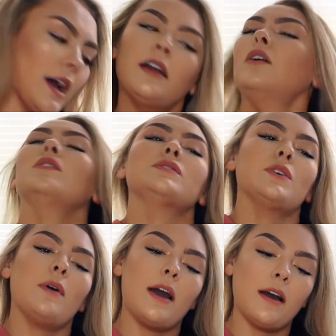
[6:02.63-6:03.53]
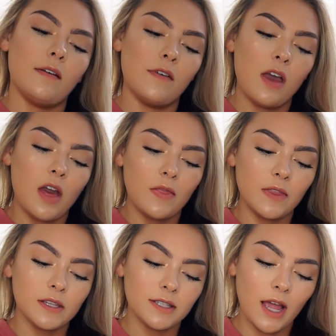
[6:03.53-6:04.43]
I also have
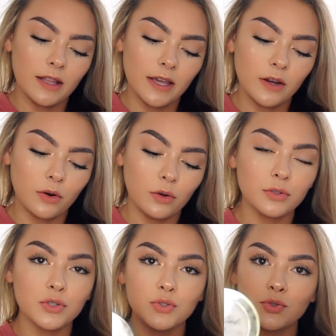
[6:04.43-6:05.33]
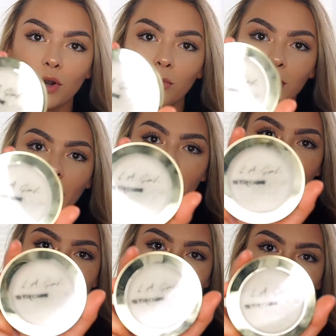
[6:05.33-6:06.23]
this LA Girl Strobe
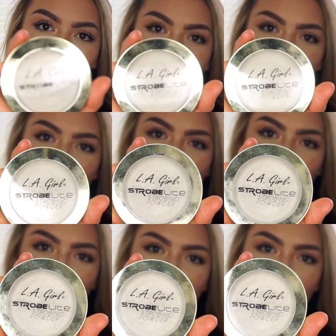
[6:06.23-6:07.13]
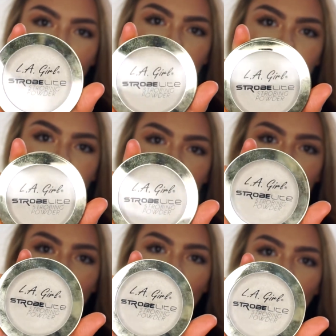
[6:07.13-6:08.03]
Light Strobing Powder. I talked about
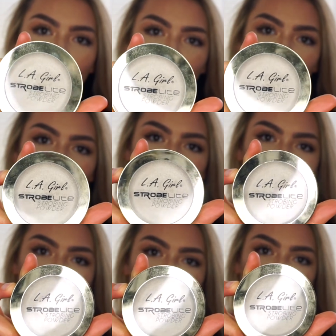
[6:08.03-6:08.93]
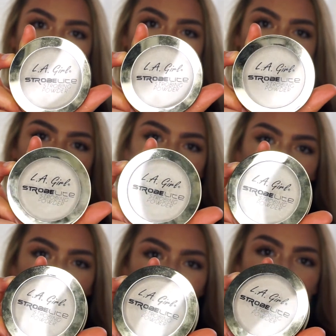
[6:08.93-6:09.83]
this in my LA Girl
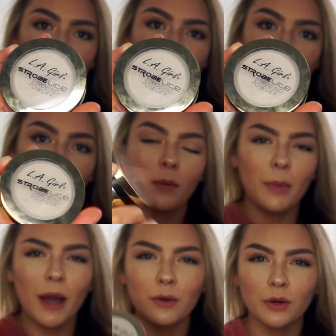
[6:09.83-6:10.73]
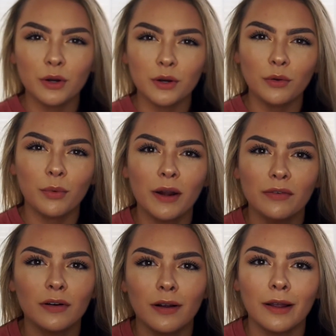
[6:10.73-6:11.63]
Strobing Powder,
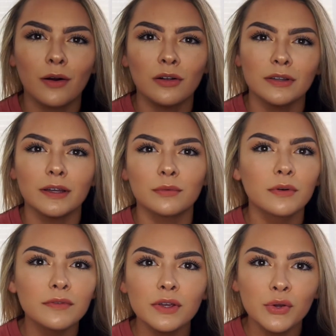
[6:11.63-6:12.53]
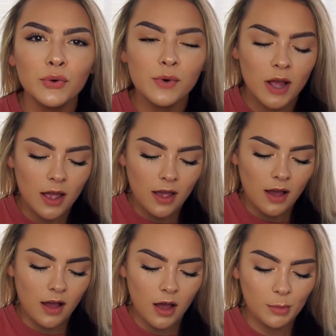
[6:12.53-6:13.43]
whatever I called it, review.
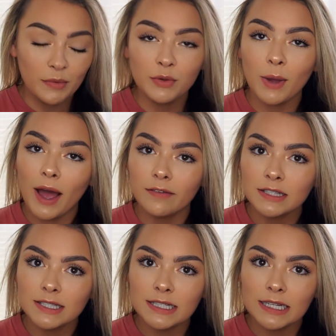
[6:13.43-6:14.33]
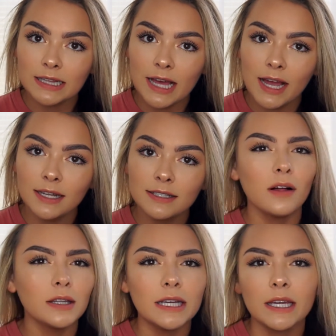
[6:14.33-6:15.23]
If you haven't seen that,
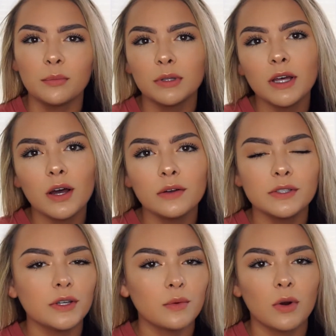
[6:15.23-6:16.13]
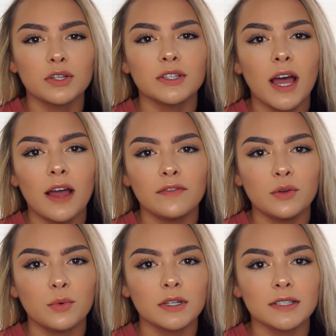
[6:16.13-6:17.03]
I'll link it below so you can watch that if
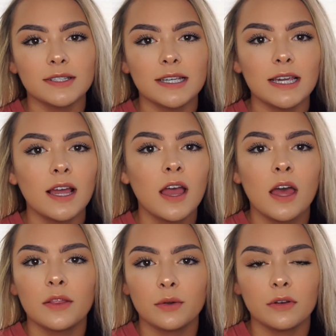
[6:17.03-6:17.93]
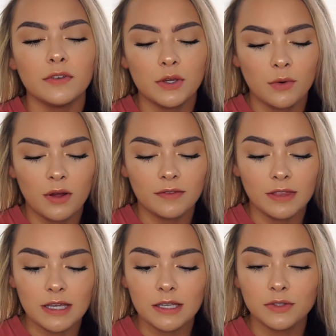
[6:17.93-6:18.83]
you want to see the review on
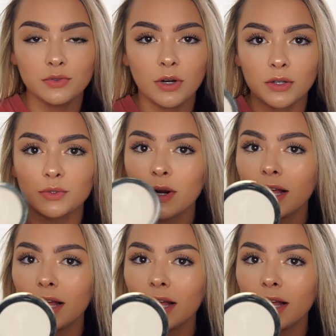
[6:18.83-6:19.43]
these drugstore